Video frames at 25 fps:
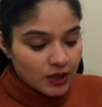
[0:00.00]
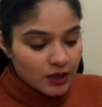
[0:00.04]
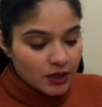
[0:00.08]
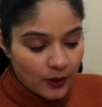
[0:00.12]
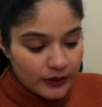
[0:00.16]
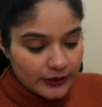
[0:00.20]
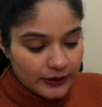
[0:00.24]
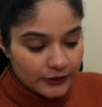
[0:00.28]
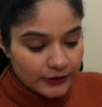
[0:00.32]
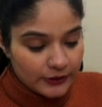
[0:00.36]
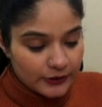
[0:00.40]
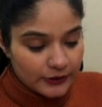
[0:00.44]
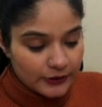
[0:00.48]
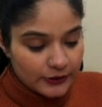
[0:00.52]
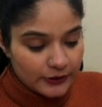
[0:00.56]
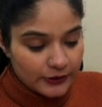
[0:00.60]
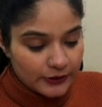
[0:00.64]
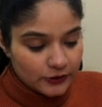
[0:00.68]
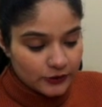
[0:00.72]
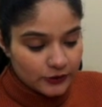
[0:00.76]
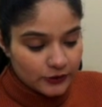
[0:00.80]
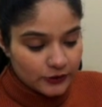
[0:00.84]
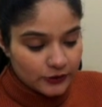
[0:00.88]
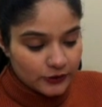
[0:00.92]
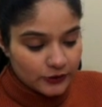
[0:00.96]
let's move
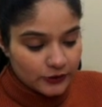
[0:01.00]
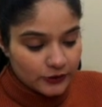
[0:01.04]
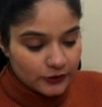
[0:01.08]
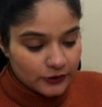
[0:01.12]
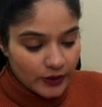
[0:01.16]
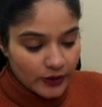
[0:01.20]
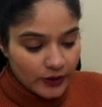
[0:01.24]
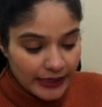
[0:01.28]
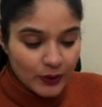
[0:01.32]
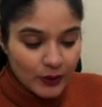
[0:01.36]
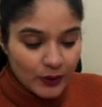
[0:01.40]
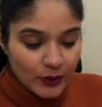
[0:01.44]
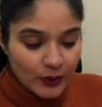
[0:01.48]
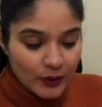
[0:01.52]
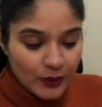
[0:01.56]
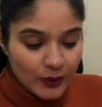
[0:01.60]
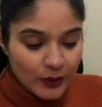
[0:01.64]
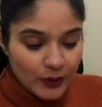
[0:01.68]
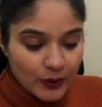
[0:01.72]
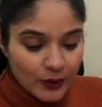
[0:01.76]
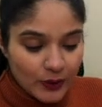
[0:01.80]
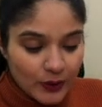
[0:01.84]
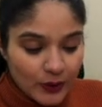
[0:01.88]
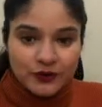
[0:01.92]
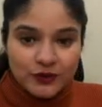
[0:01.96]
ahead and look at a few
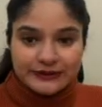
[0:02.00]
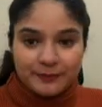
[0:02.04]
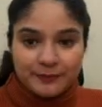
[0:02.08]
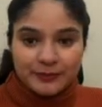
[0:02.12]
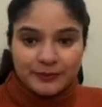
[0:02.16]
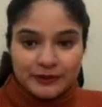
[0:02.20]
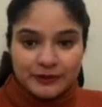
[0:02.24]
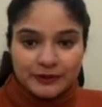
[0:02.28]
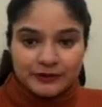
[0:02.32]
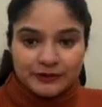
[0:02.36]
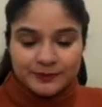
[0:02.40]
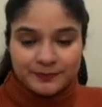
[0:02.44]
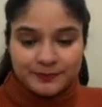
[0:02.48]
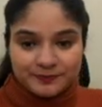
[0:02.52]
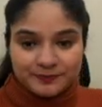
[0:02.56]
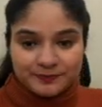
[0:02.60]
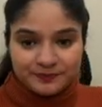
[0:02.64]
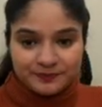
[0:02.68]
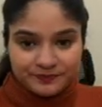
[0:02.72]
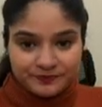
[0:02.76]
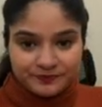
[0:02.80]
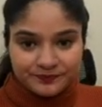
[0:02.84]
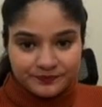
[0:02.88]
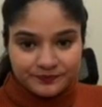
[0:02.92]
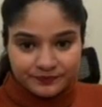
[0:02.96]
examples.
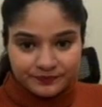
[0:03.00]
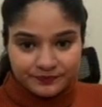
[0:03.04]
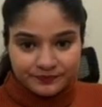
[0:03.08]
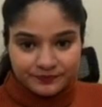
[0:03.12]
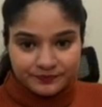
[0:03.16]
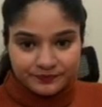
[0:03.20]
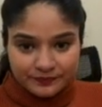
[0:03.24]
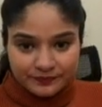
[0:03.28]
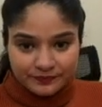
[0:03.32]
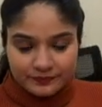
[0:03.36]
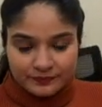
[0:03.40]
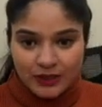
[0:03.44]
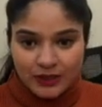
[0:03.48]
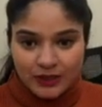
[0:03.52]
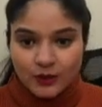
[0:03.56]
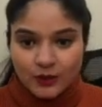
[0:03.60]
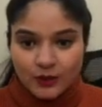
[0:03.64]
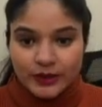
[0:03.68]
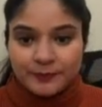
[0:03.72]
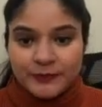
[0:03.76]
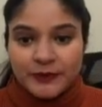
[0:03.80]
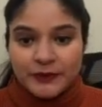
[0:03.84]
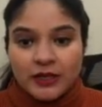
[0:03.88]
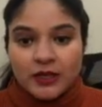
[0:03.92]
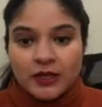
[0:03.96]
Okay,
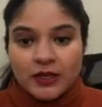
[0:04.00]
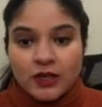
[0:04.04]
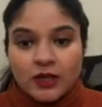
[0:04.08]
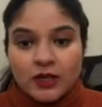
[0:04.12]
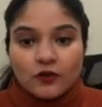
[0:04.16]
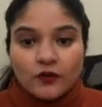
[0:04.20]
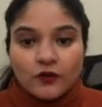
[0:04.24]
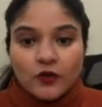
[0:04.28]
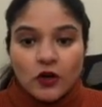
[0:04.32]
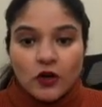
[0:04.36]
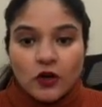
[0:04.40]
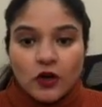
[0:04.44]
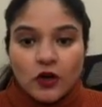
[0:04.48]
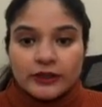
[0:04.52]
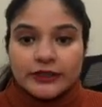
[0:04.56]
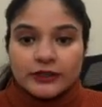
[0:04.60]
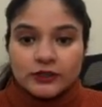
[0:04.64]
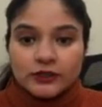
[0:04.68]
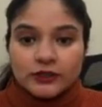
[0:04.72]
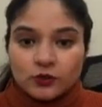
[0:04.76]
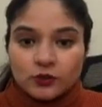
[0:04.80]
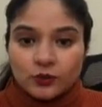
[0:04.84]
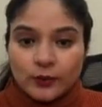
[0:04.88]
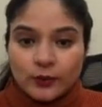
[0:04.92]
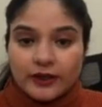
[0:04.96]
for this
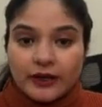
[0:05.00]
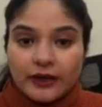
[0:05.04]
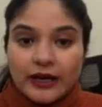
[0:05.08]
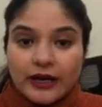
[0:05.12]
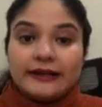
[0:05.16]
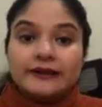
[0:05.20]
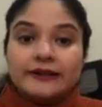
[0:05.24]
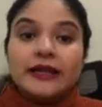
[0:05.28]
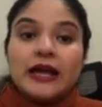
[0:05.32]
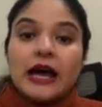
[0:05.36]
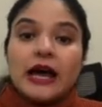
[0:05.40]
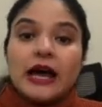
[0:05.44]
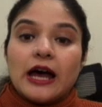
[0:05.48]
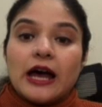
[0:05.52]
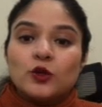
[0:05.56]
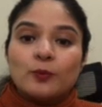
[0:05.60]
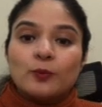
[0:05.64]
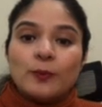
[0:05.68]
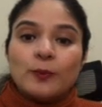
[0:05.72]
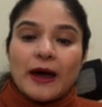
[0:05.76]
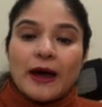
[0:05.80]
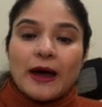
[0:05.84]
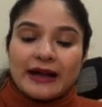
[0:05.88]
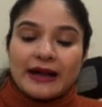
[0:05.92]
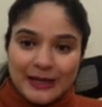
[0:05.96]
one, write the IUPAC
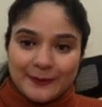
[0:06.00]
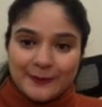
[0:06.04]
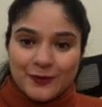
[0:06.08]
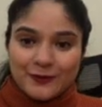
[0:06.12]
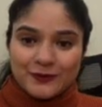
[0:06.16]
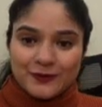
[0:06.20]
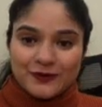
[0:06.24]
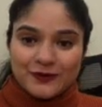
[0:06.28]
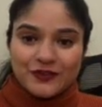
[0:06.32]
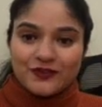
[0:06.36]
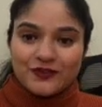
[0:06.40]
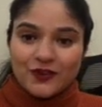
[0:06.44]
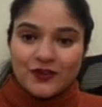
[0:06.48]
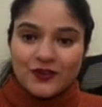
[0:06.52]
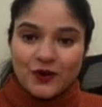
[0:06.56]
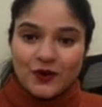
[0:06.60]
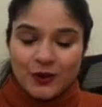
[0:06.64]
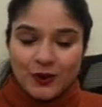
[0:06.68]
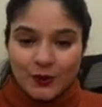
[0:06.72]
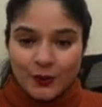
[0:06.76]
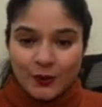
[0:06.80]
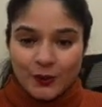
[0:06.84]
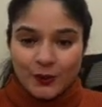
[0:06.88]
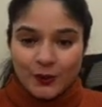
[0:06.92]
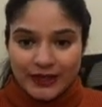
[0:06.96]
name of the
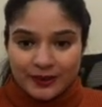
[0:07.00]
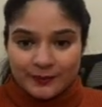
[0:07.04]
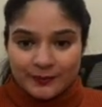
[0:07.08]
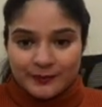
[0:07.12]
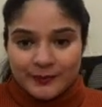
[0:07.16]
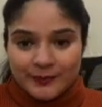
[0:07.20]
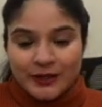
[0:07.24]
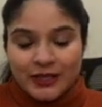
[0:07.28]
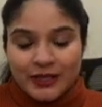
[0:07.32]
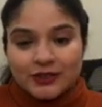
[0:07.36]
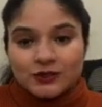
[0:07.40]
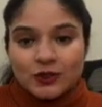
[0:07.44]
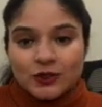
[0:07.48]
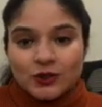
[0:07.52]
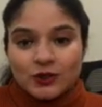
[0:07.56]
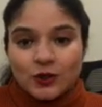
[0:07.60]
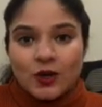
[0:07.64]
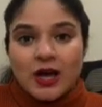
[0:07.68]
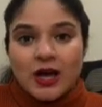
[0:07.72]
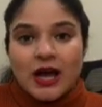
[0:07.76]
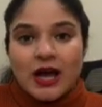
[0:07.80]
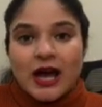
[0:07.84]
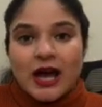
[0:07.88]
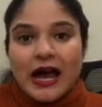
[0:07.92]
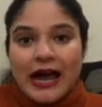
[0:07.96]
following. So
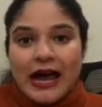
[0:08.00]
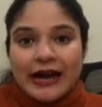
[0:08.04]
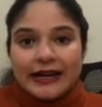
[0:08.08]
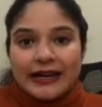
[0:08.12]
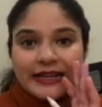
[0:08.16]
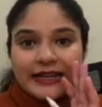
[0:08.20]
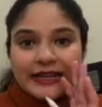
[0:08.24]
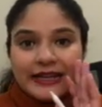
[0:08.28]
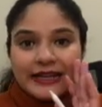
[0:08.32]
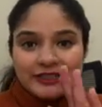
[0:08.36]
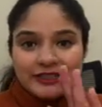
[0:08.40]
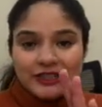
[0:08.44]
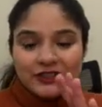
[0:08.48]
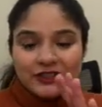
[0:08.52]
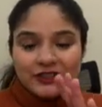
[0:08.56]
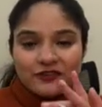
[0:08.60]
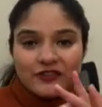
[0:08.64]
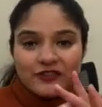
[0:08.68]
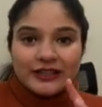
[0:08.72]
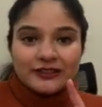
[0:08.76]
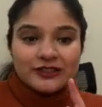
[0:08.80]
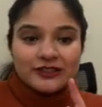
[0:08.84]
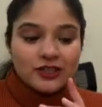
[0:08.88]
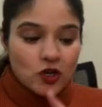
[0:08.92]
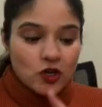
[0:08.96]
identify the
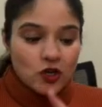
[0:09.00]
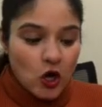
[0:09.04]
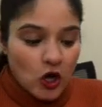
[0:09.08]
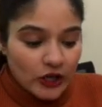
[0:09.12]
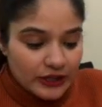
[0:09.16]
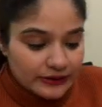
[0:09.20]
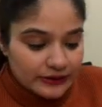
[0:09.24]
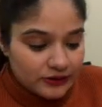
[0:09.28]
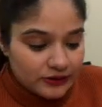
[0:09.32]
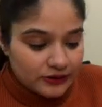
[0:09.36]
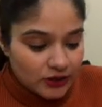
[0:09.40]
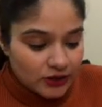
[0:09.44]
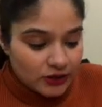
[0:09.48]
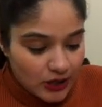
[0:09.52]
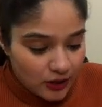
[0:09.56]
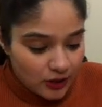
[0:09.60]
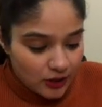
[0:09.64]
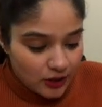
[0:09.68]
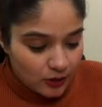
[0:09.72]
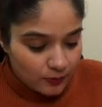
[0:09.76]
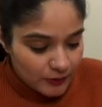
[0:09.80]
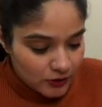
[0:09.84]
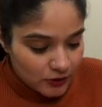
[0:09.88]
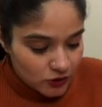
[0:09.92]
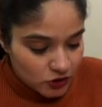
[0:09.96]
longest carbon
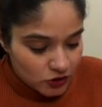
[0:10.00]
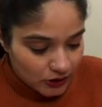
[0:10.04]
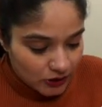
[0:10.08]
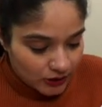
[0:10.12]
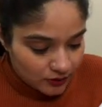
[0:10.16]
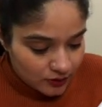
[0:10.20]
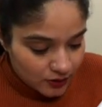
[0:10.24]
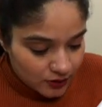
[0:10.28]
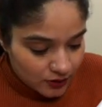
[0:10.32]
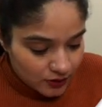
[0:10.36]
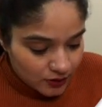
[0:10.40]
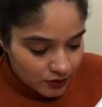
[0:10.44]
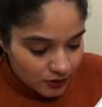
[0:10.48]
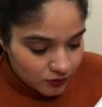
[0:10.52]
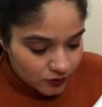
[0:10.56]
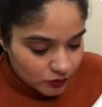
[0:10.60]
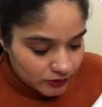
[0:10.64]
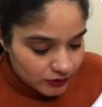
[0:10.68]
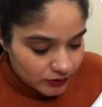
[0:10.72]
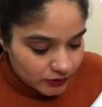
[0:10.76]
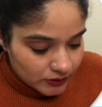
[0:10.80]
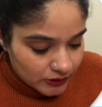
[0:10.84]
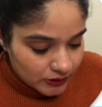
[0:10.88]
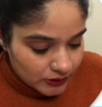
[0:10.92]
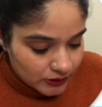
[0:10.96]
chain. So this
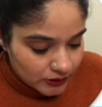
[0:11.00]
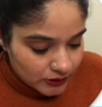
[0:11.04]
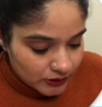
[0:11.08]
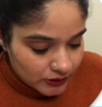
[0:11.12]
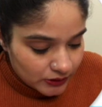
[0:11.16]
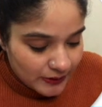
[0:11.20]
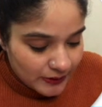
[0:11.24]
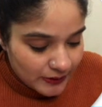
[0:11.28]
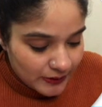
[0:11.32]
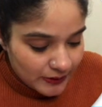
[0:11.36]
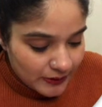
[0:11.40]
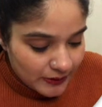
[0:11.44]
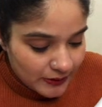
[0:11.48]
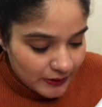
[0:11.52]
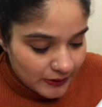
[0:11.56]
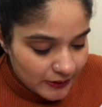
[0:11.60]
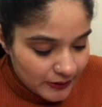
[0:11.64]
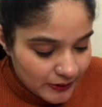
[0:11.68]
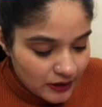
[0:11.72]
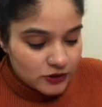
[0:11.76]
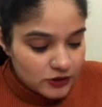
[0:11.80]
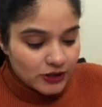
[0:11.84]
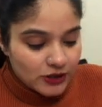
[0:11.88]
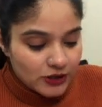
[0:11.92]
is my carbon chain.